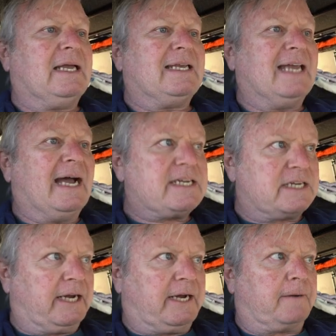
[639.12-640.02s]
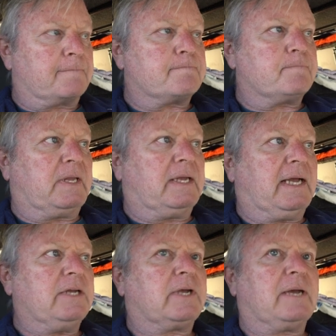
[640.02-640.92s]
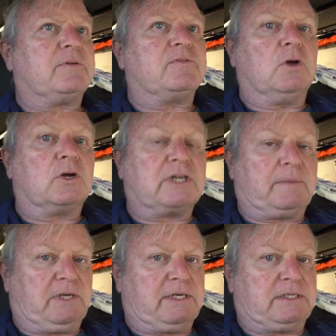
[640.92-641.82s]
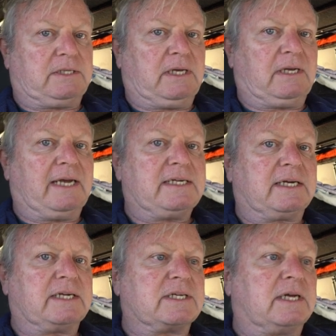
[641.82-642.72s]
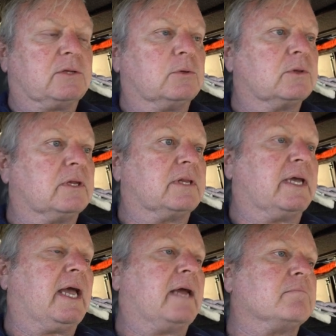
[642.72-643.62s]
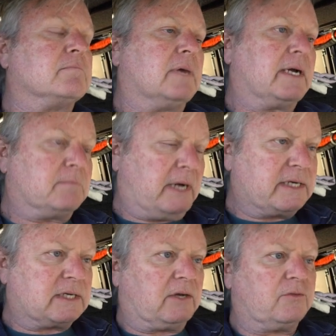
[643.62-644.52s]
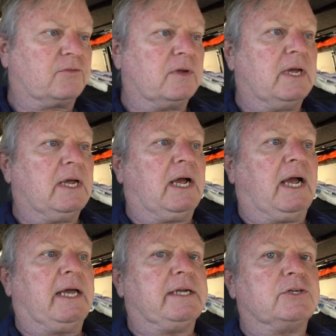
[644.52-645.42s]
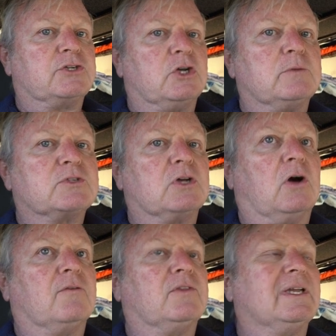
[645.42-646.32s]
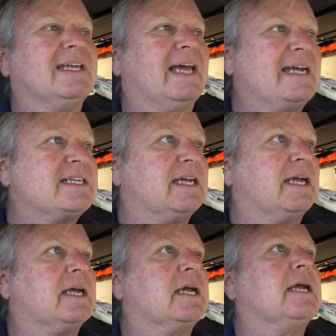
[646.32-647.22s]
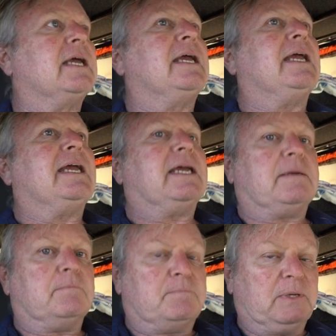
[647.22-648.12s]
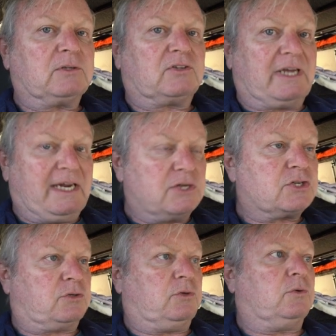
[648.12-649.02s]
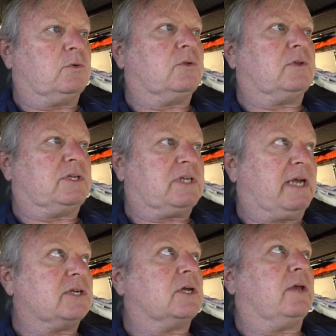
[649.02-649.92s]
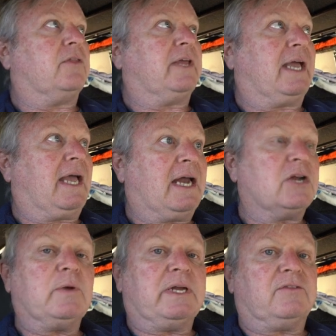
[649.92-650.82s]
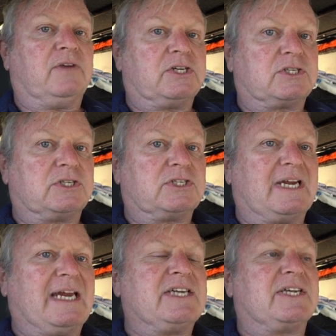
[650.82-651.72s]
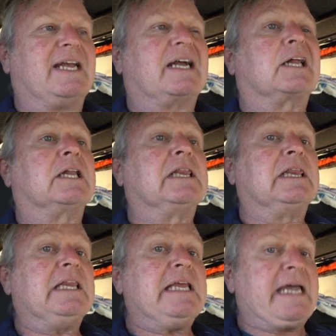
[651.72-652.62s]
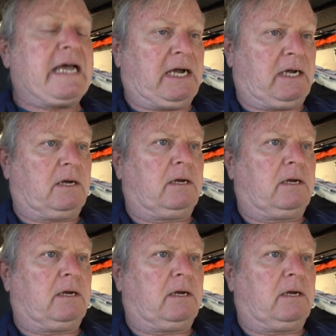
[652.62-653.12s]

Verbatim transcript: Lighting. Alu-Cab have not updated their lighting as I thought that they had might, might have. And in terms of the lighting built into the tent, the Alu-Innovations is a clear,